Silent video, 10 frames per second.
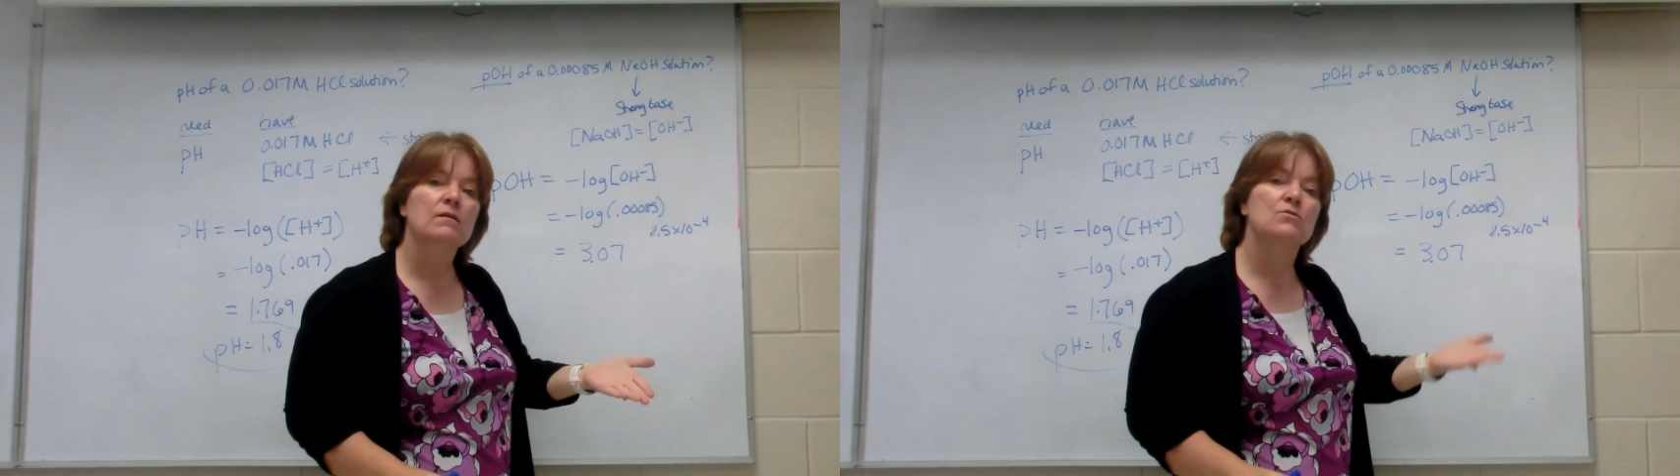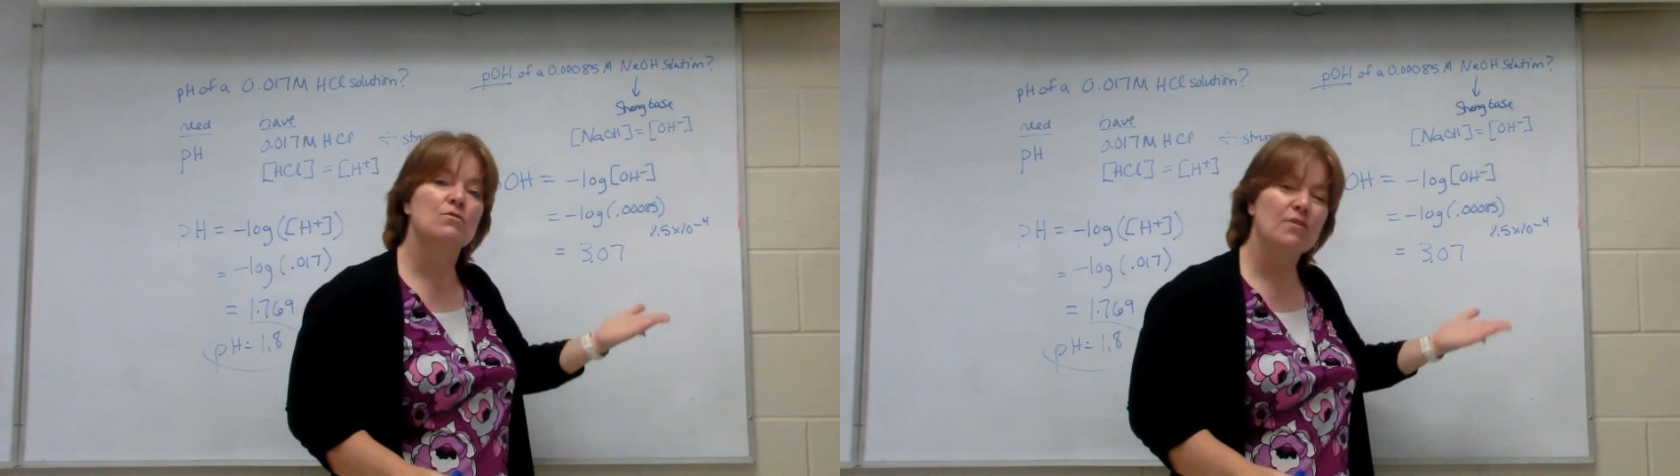
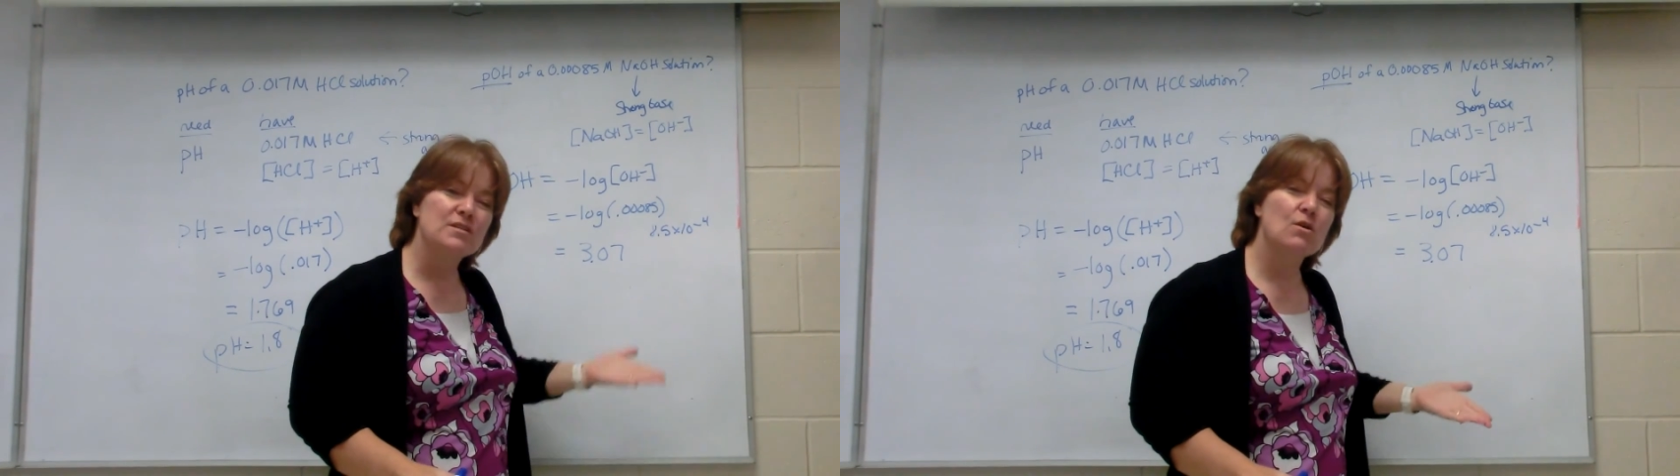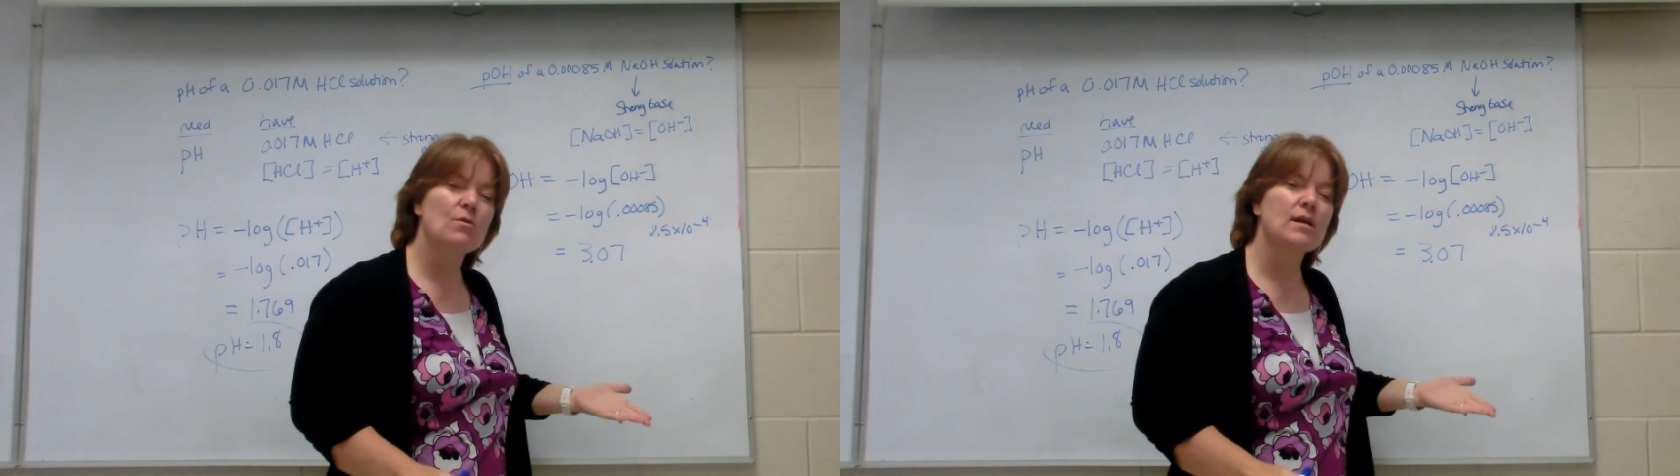So if I
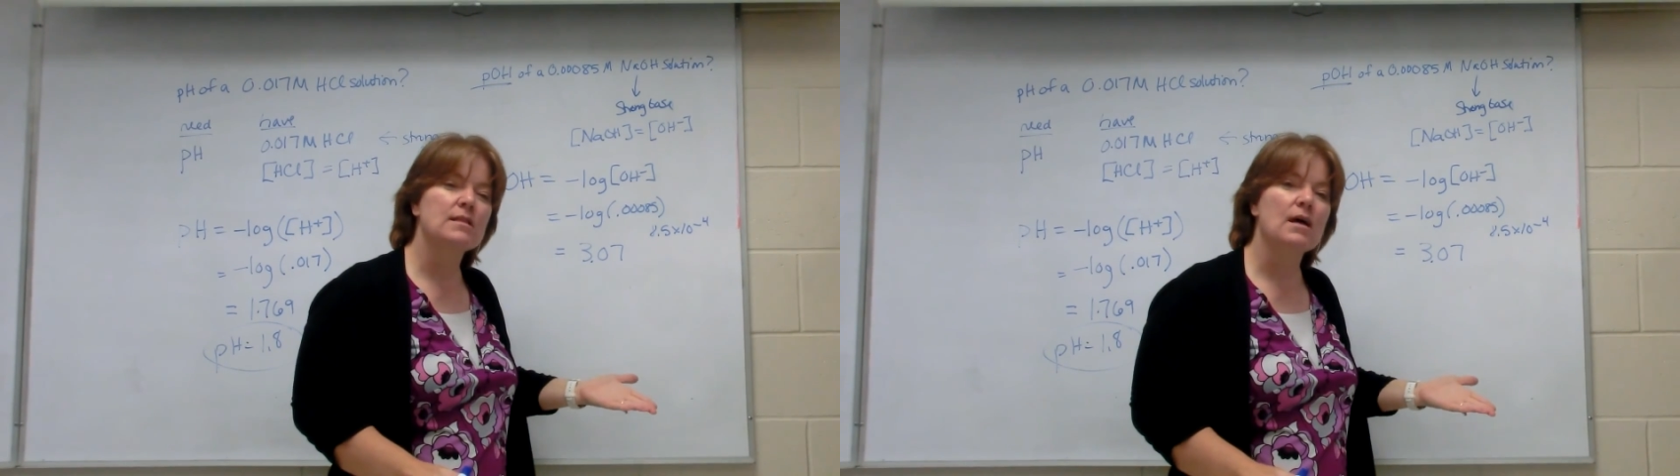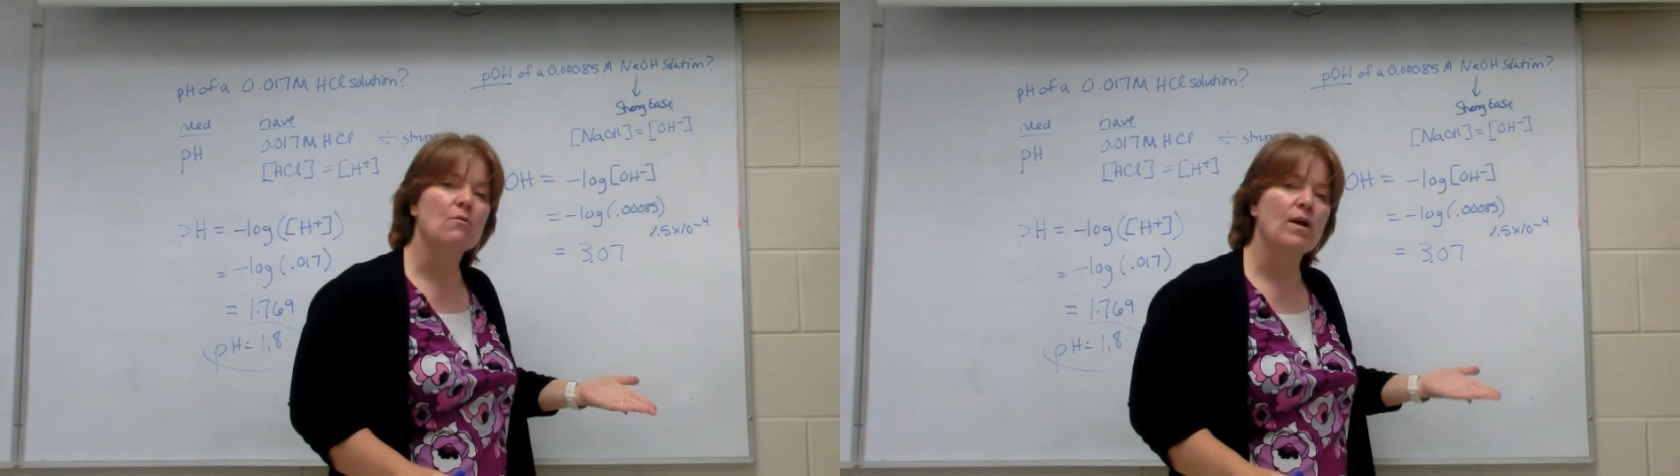don't get
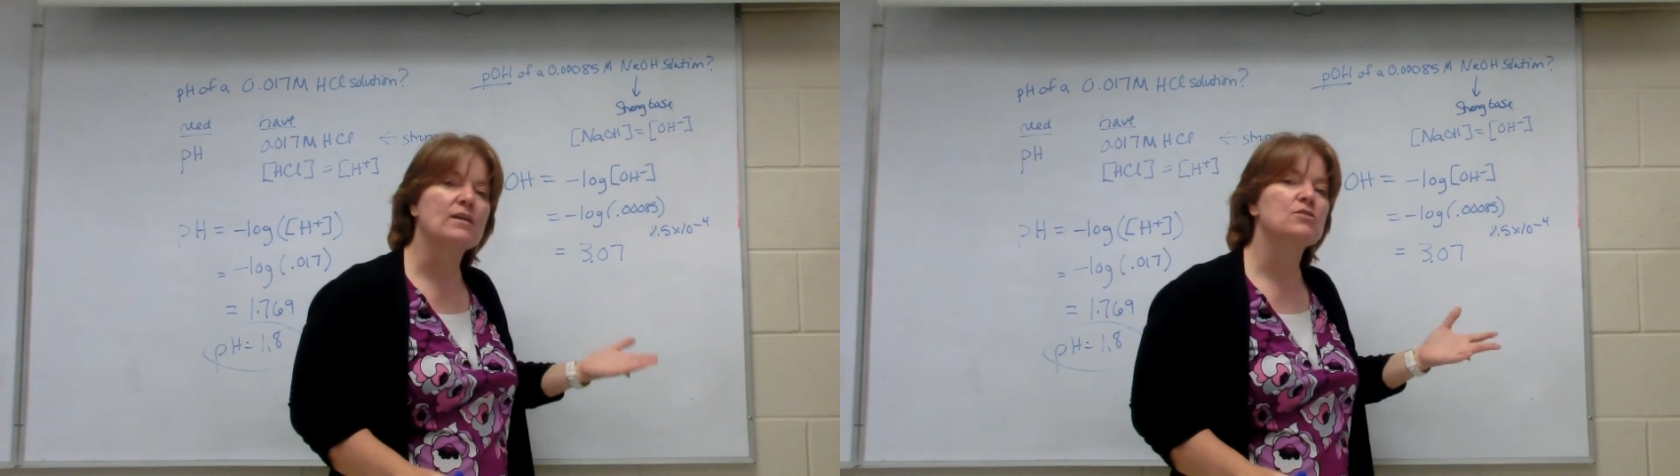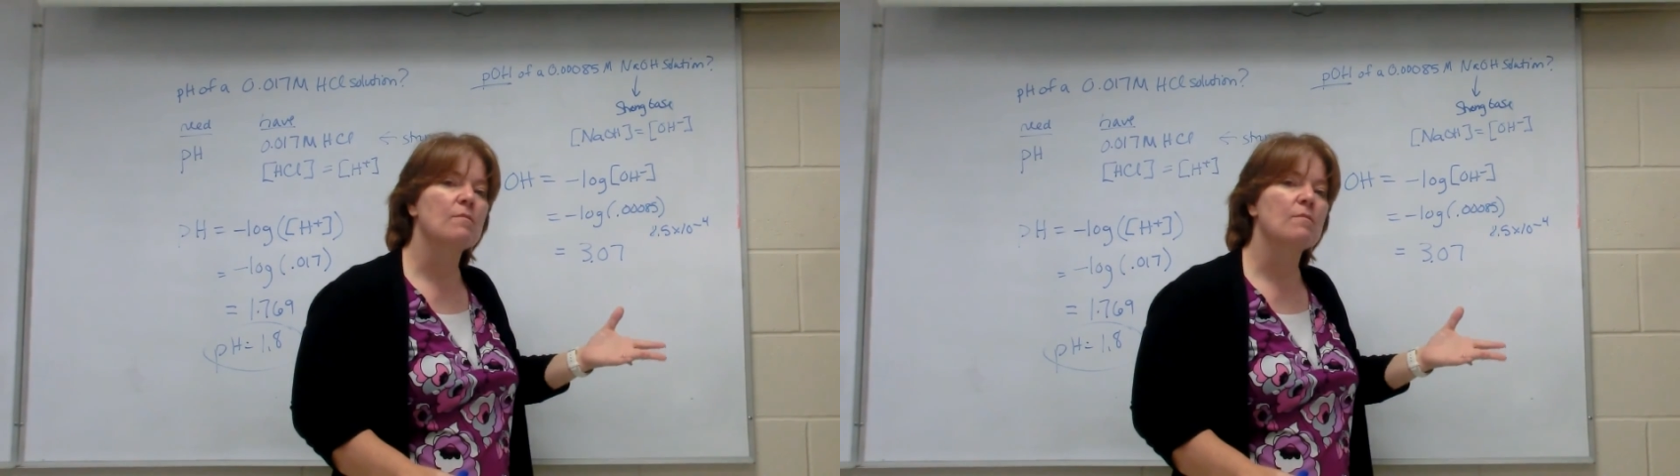that range,